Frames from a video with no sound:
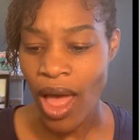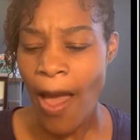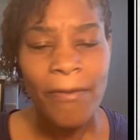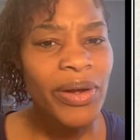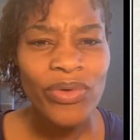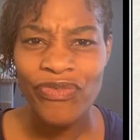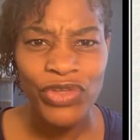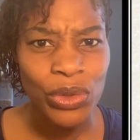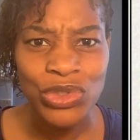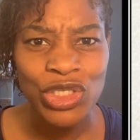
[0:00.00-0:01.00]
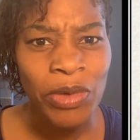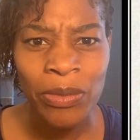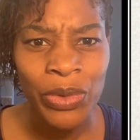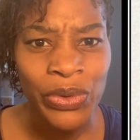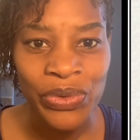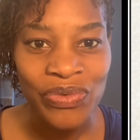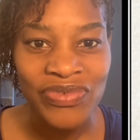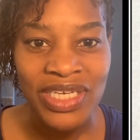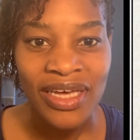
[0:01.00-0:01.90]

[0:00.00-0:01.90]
but refuse to be moved.